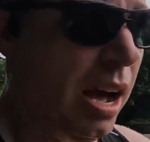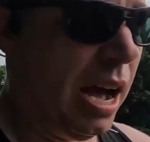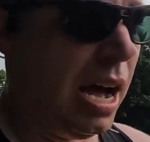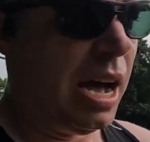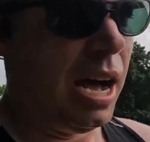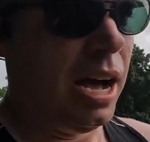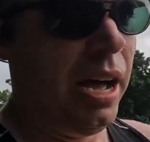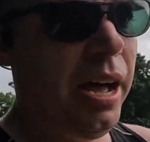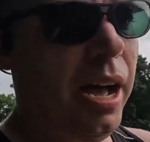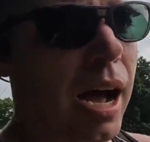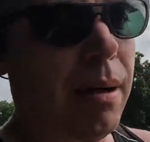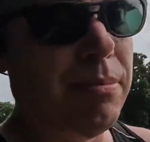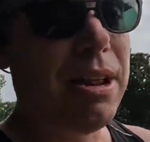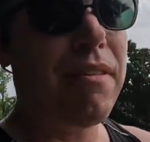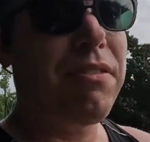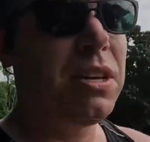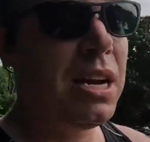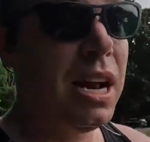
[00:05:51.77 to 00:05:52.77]

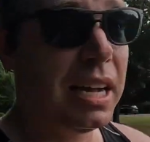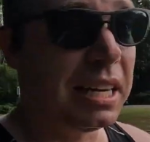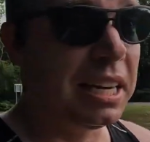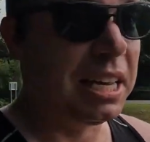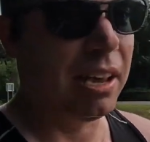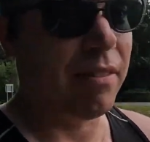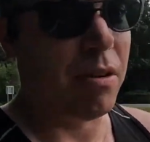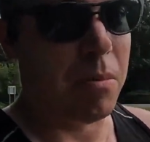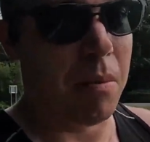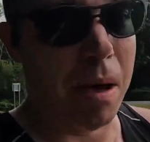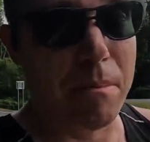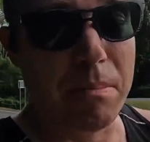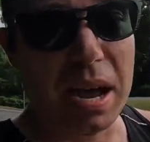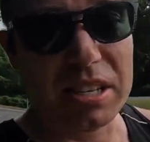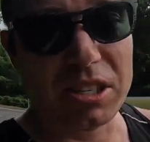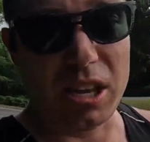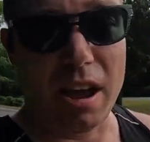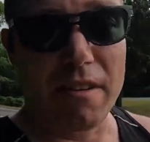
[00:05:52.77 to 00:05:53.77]
I'm definitely not going to give it my
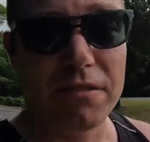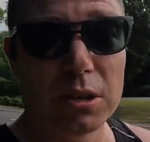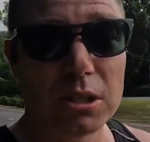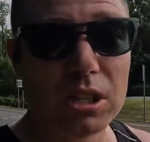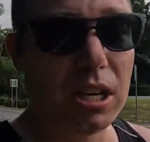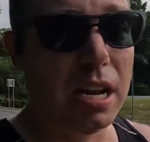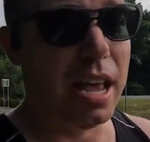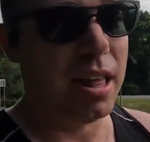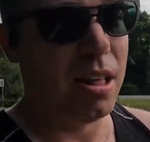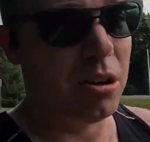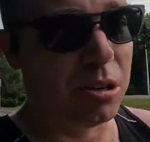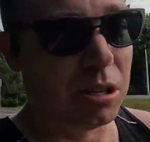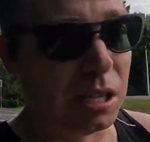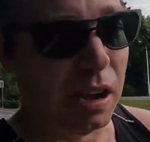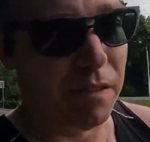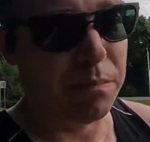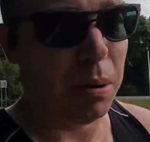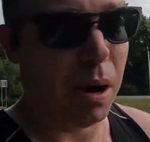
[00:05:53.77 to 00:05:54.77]
best effort today though,
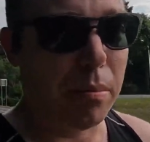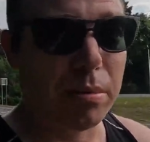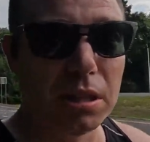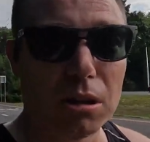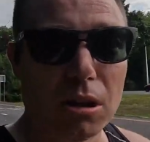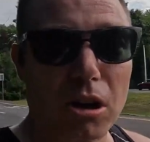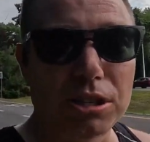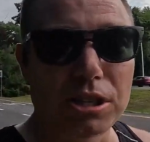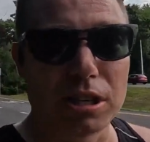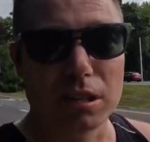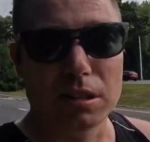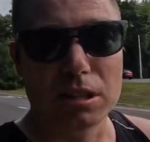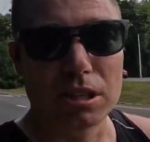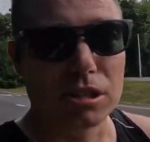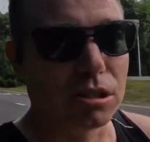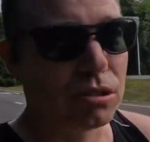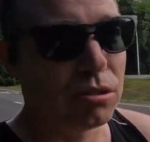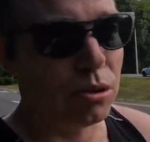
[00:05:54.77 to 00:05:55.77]
because I've probably lost at
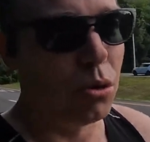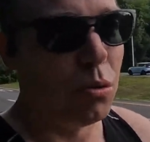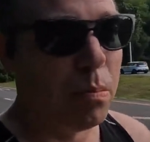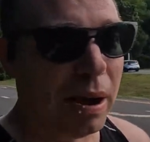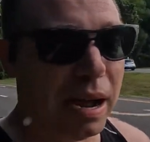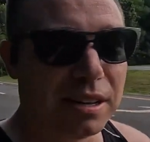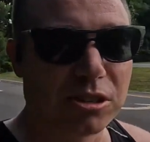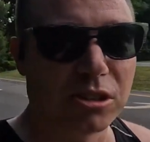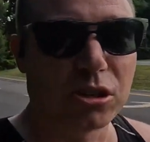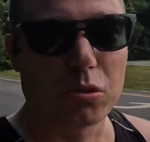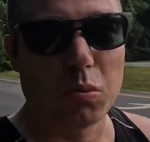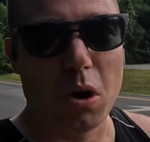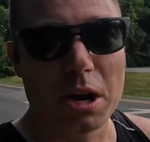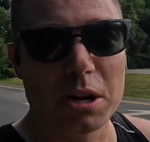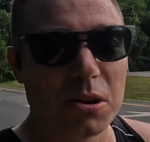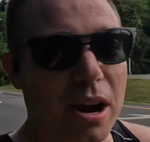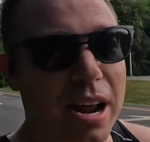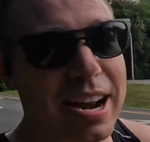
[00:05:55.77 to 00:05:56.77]
least 2 pounds of
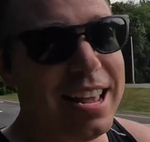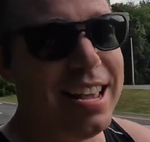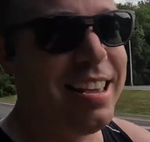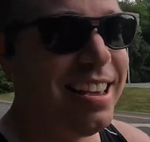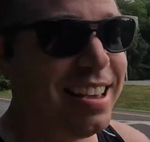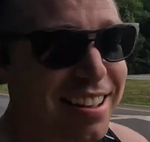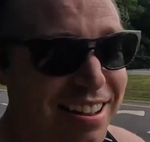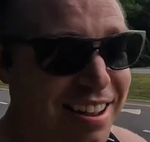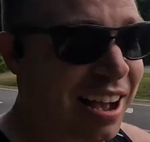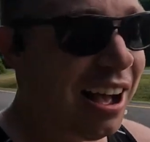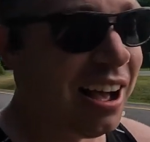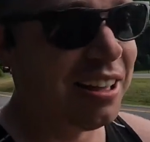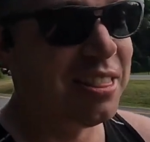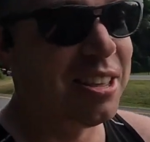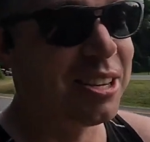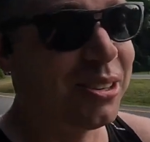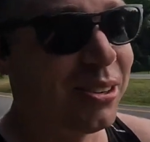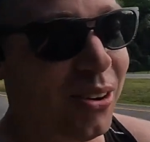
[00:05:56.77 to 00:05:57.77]
sweat already
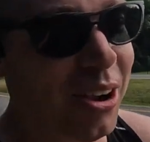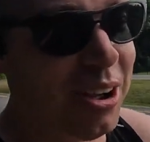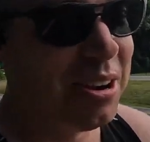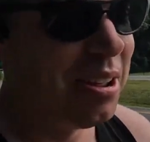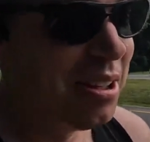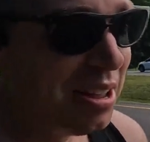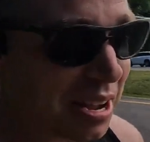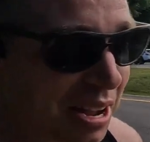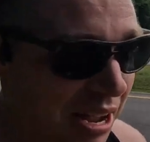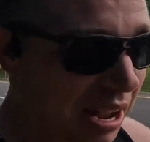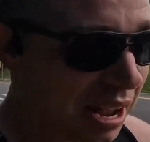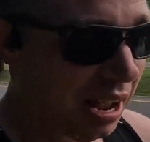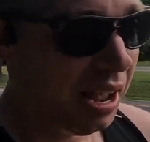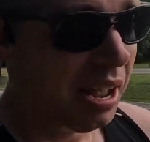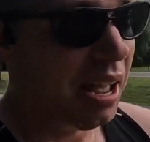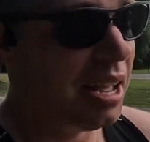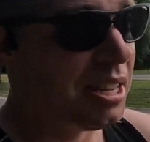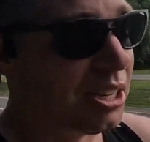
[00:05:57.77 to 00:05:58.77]
on this run.
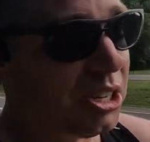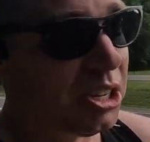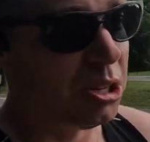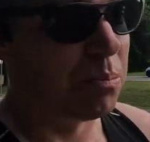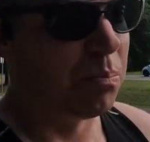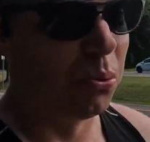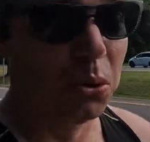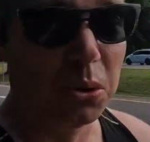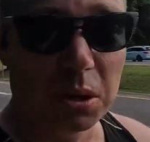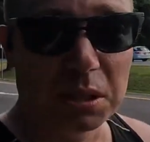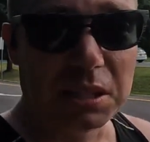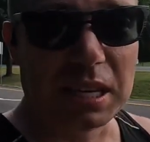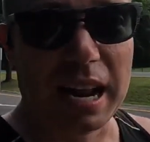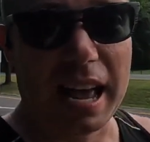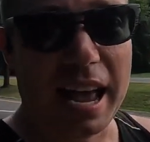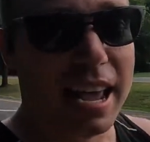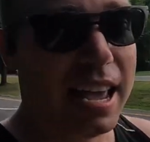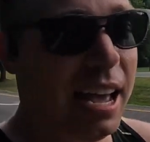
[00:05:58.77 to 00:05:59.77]
It's just brutal
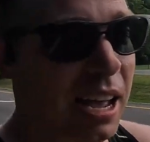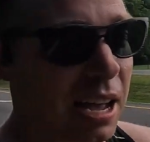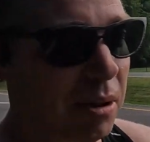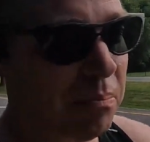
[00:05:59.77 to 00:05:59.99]
today.